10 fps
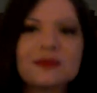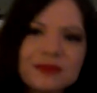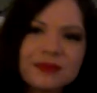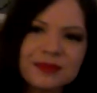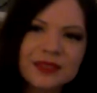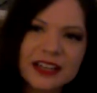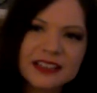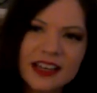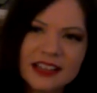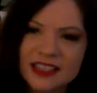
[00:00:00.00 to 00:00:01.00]

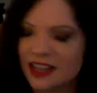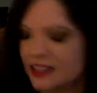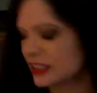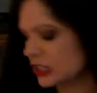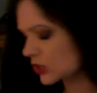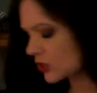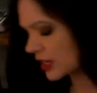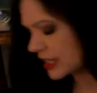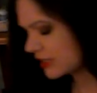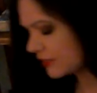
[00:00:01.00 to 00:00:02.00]
They're
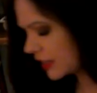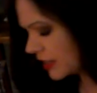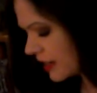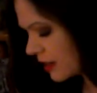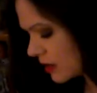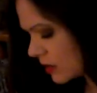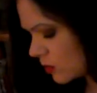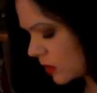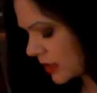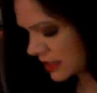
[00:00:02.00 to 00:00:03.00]
trying to figure out
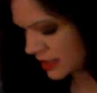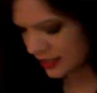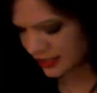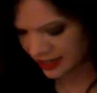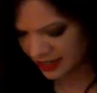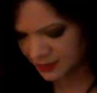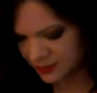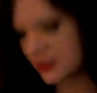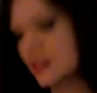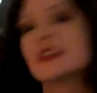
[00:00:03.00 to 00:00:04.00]
what to say,
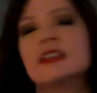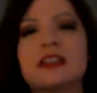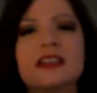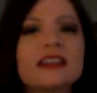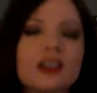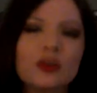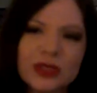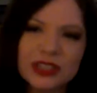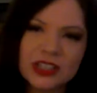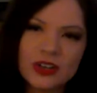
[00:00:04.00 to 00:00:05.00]

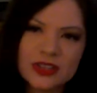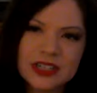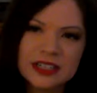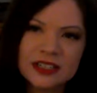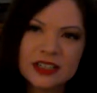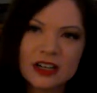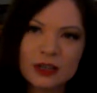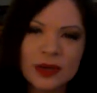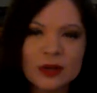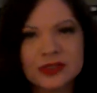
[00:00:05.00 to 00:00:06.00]
but they know they need to talk
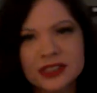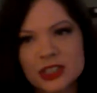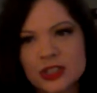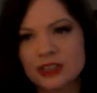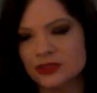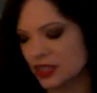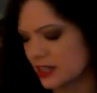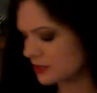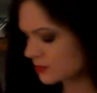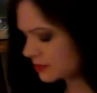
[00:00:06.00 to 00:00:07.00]
about what they should have
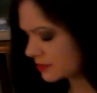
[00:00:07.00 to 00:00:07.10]
done.